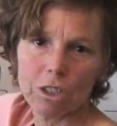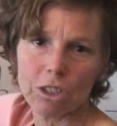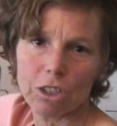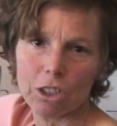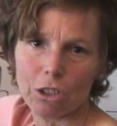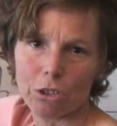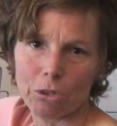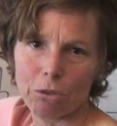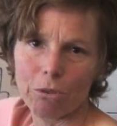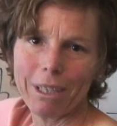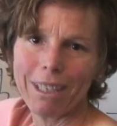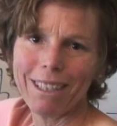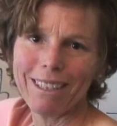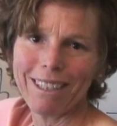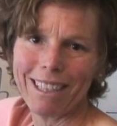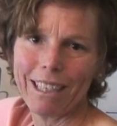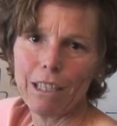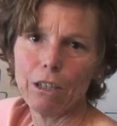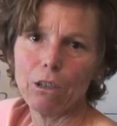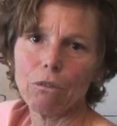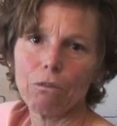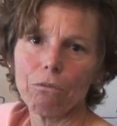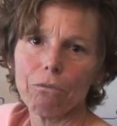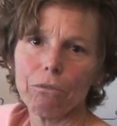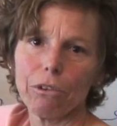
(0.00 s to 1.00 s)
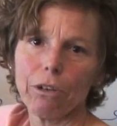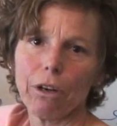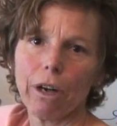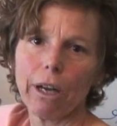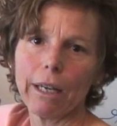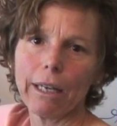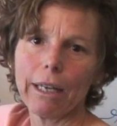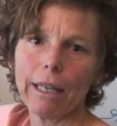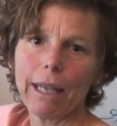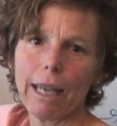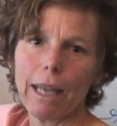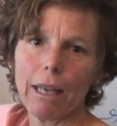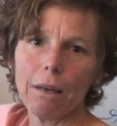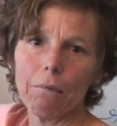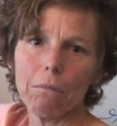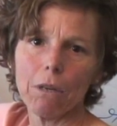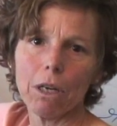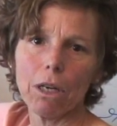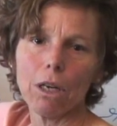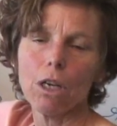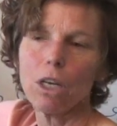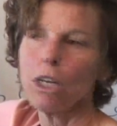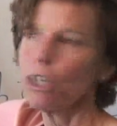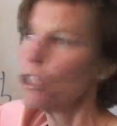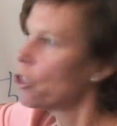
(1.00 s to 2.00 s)
secrete interferon
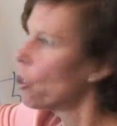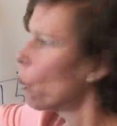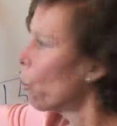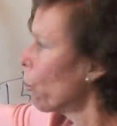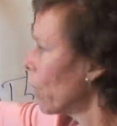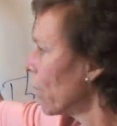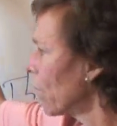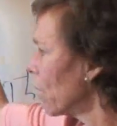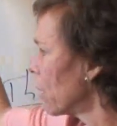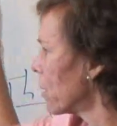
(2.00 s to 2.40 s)
gamma. So it